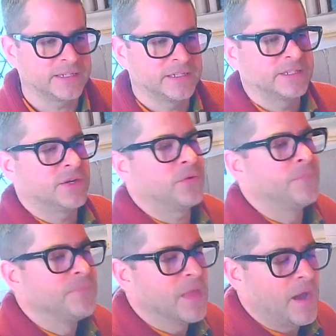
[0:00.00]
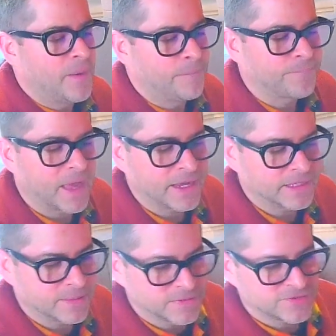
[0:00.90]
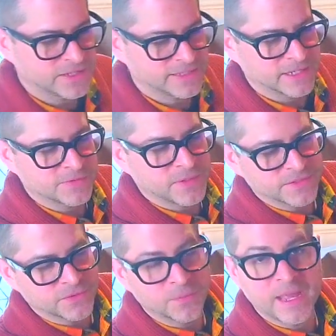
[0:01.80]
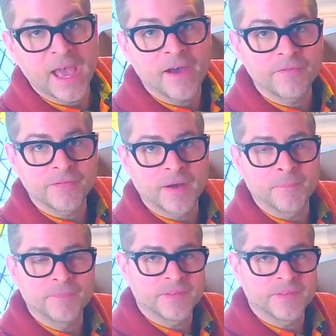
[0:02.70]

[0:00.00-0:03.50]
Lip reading: And so I can demonstrate that as well. So we have the